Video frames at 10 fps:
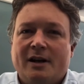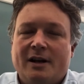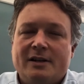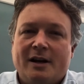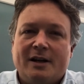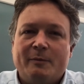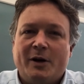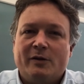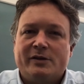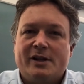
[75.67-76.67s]
talking
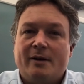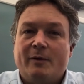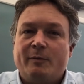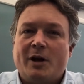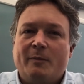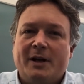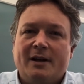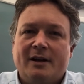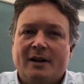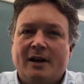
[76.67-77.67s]
about some
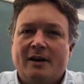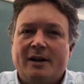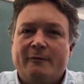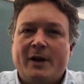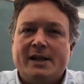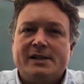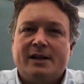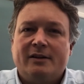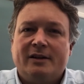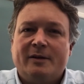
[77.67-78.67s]
upcoming events
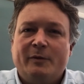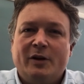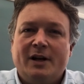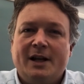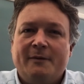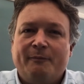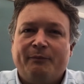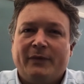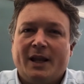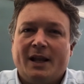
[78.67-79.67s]
here in the community.
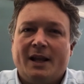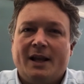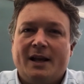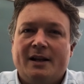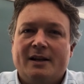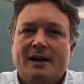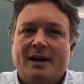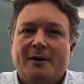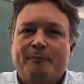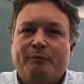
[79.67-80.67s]
And
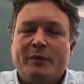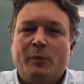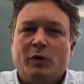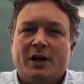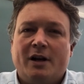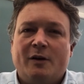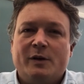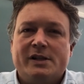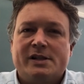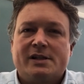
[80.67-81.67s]
people can
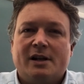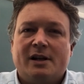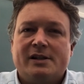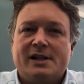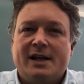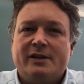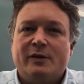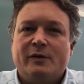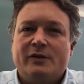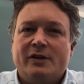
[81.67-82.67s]
always stay
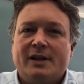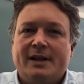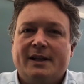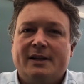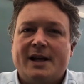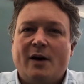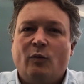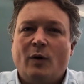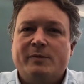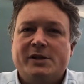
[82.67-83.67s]
tuned to the
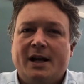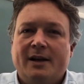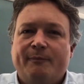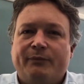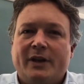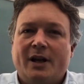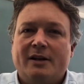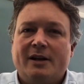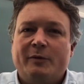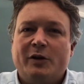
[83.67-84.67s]
town website,
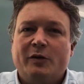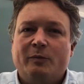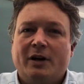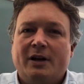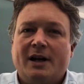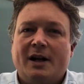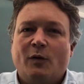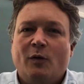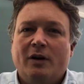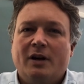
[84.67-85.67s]

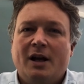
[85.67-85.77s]
wnewbury.org.